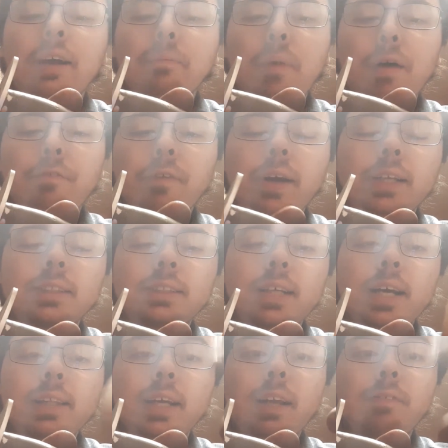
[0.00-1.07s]
my friend
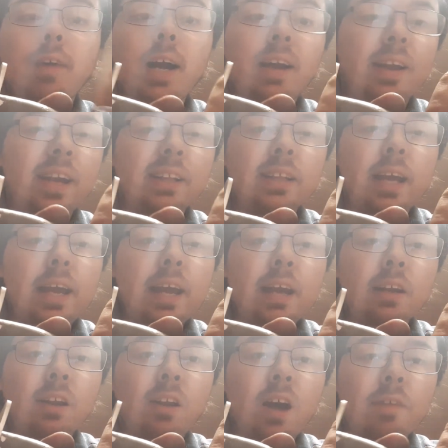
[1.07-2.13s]
said that if I could get the
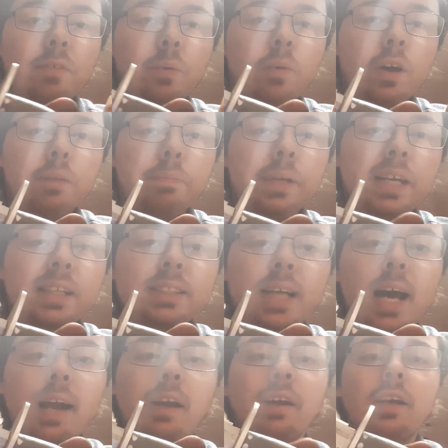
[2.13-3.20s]
handle off of one piece,
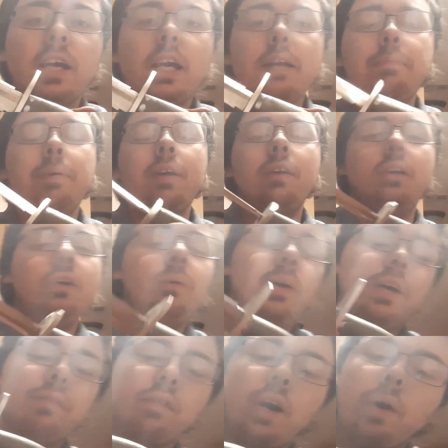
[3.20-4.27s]
I could keep it and do
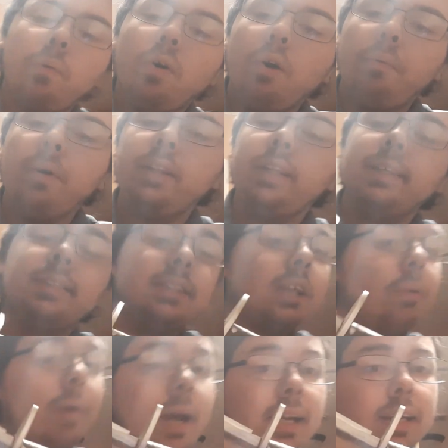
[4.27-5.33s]
whatever I want with it,
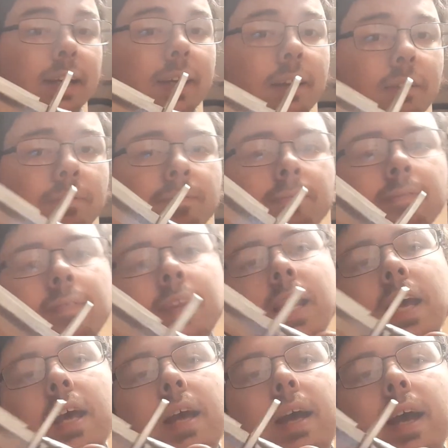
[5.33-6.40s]
so I did.
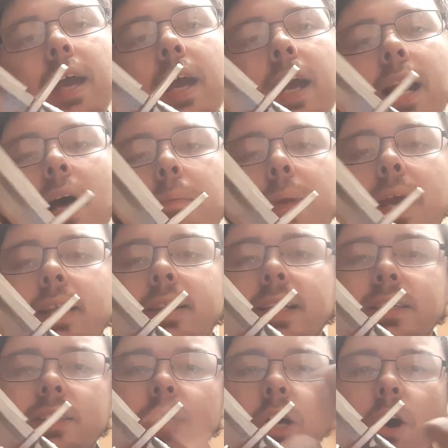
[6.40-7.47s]
And I made
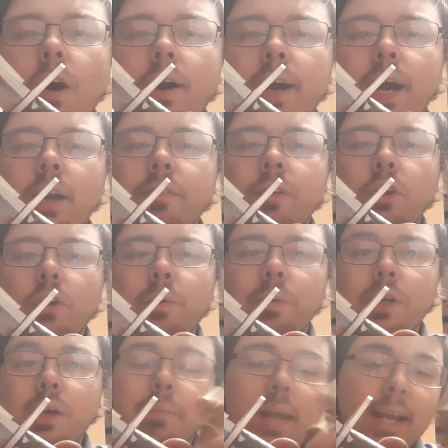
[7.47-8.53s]
this guard out of
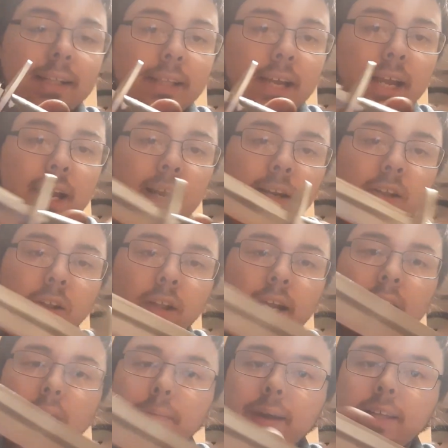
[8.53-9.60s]
aluminum, like the handle,
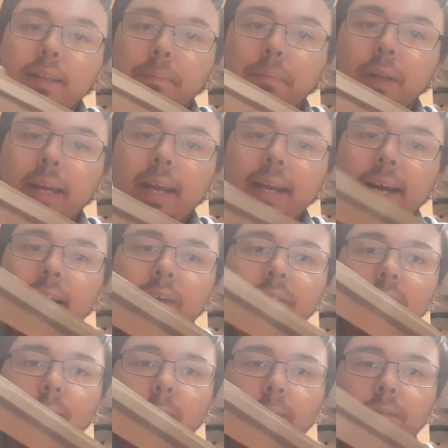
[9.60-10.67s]
and I made the blade out of
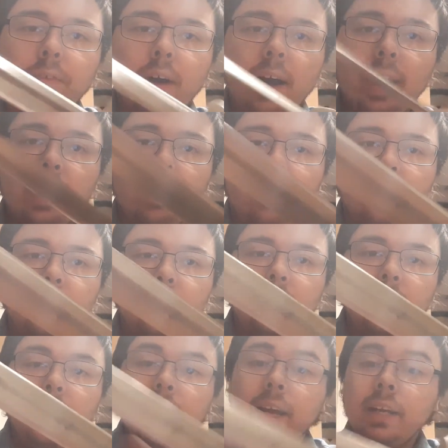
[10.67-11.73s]
an old file.
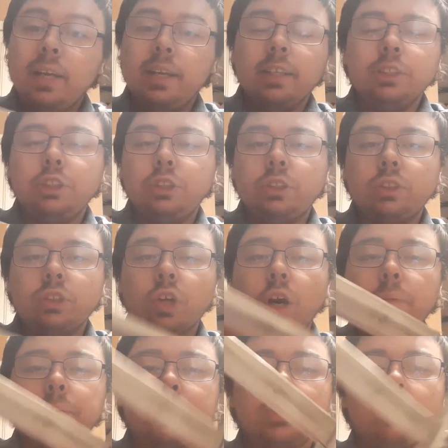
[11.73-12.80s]
And it is
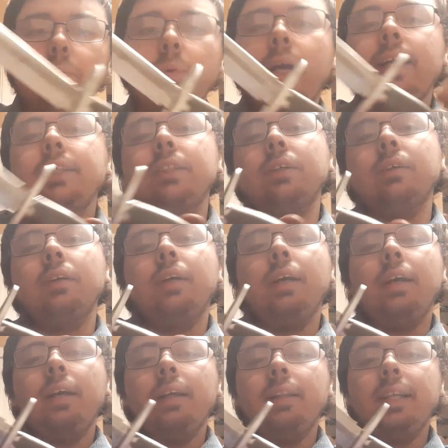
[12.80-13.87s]
sharp as a razor.
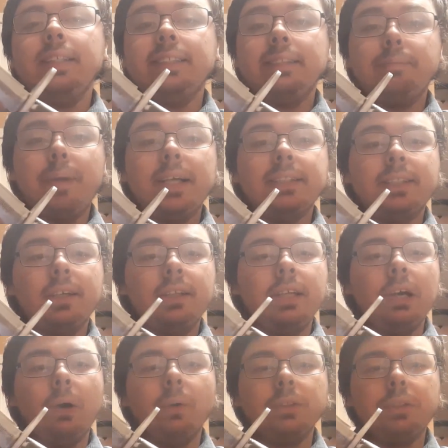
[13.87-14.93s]
This is basically the
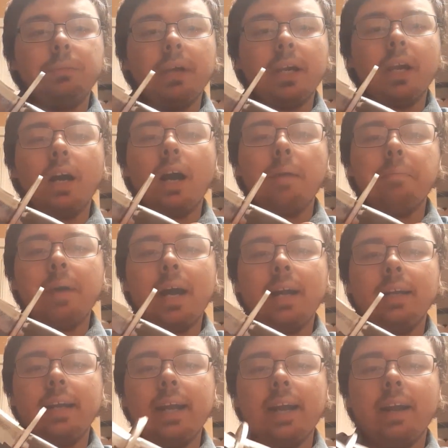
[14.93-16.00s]
ultimate combat
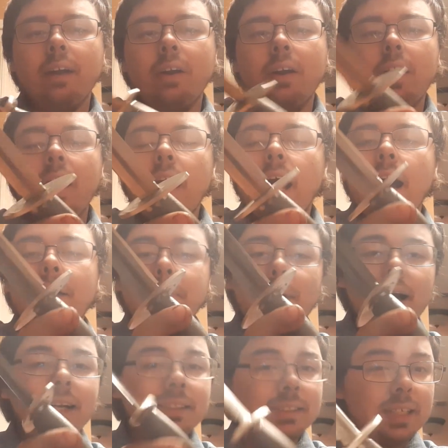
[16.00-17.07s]
dagger. I
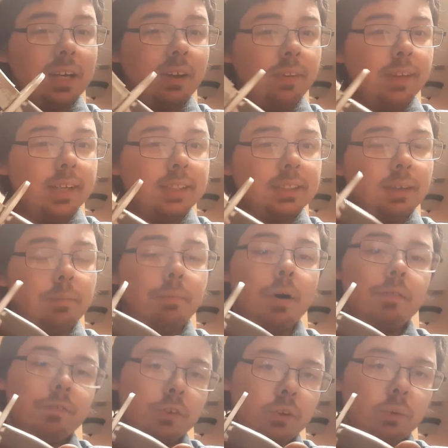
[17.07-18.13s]
might sell this,
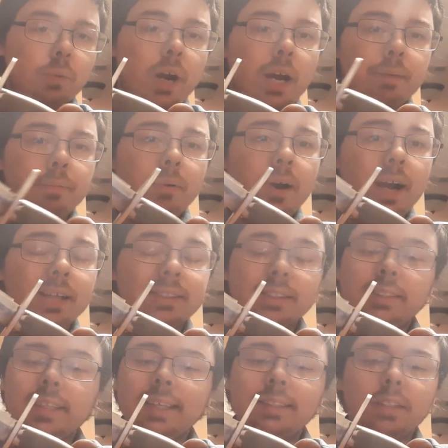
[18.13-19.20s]
but for the right price. This
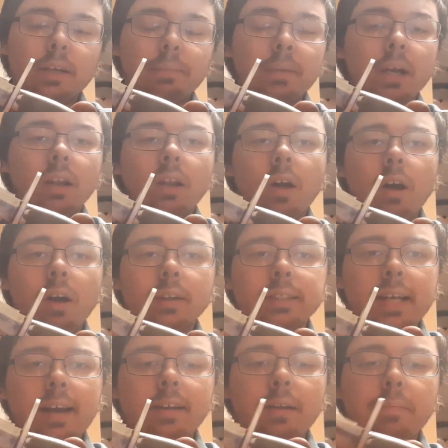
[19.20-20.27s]
thing took me a long
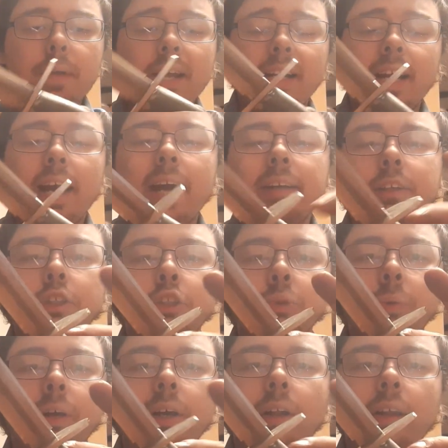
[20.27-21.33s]
time to make. I had to
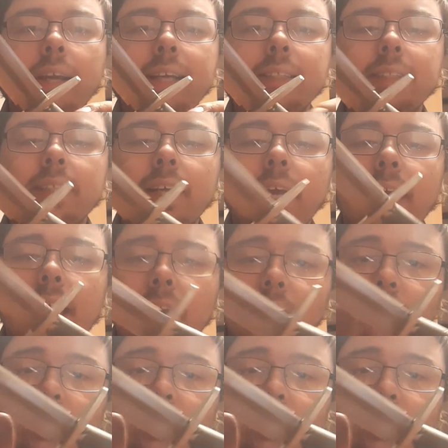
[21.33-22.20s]
drill into the handle